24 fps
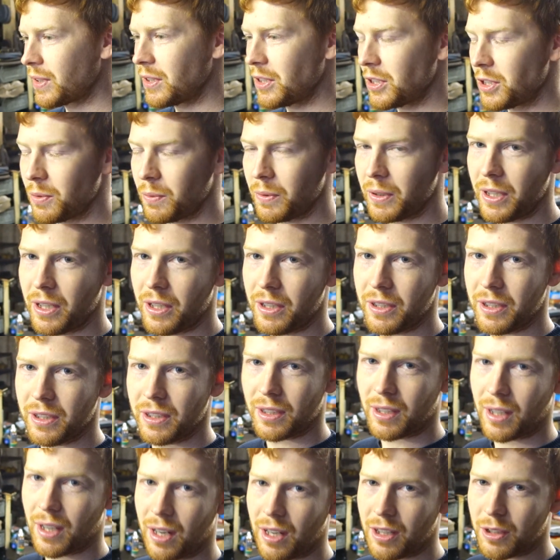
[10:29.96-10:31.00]
So we know that
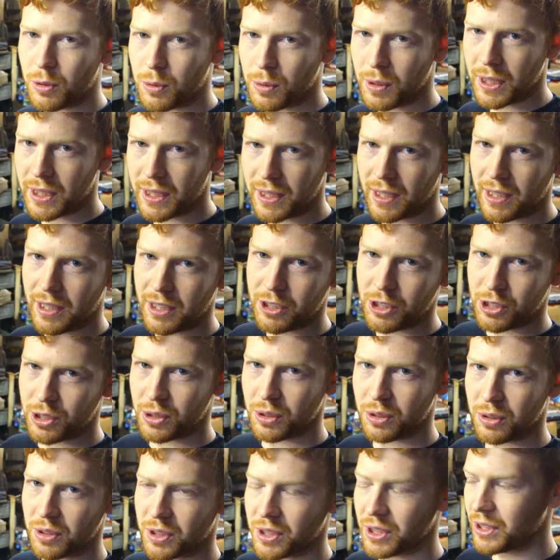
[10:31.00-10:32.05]
the clutch will engage in
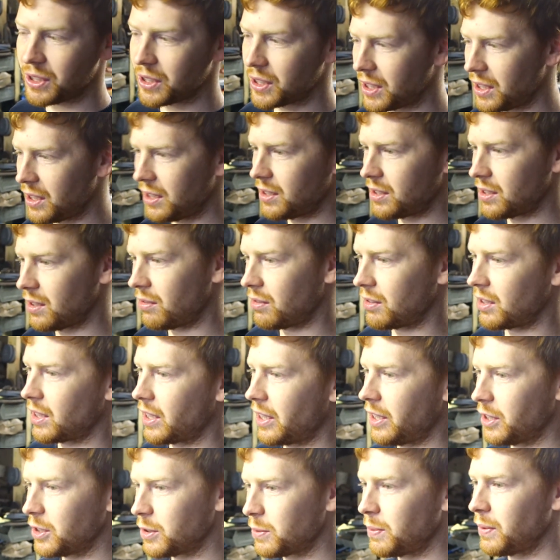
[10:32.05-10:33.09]
all 6 gears and everything
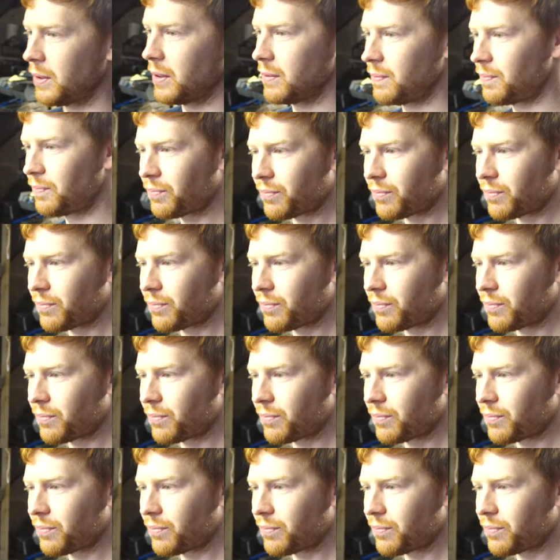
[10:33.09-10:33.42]
else, but